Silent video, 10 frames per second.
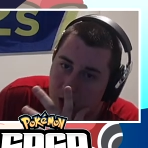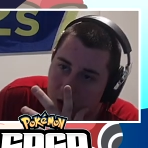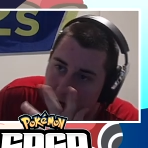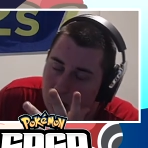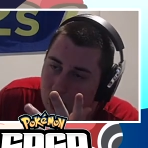
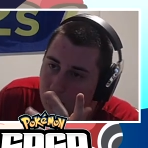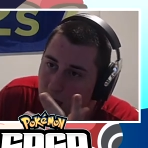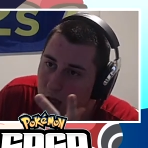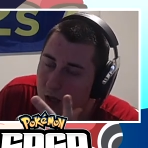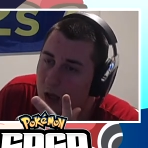
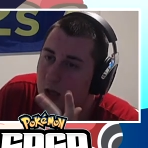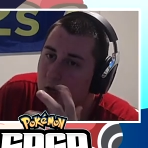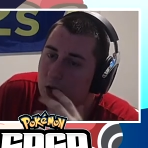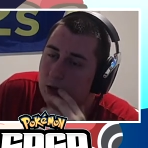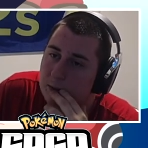
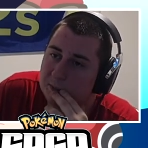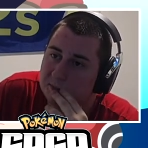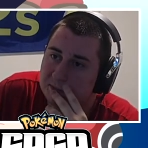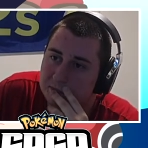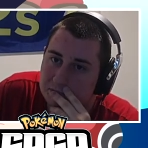
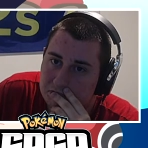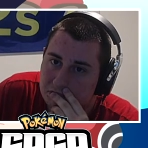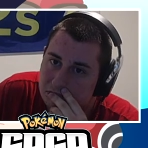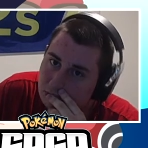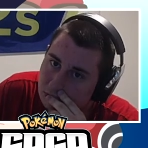
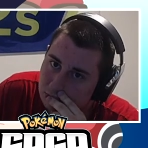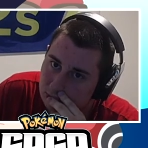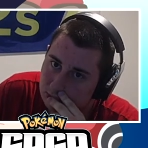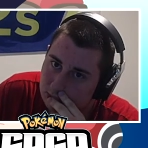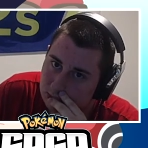
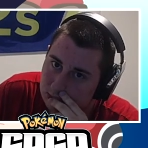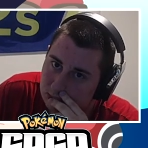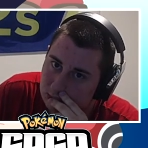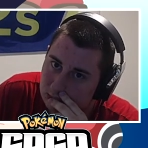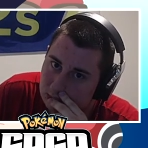
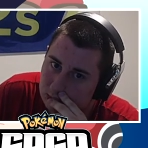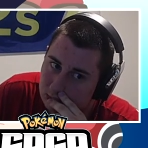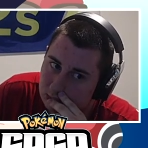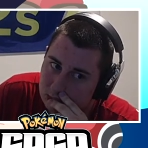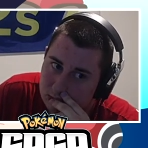
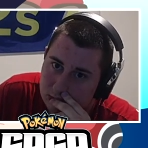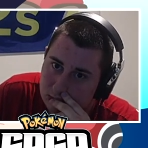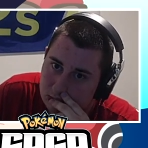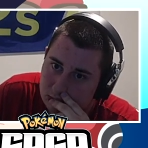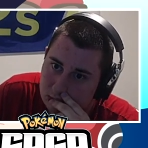
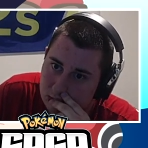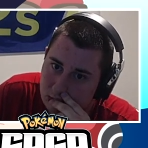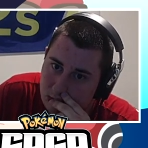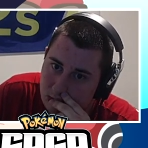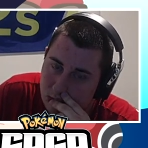
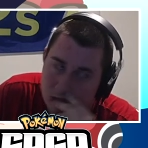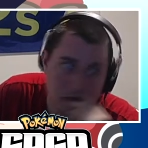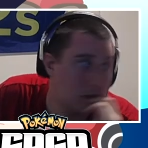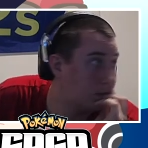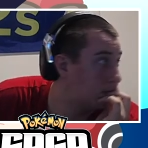
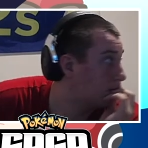(silence)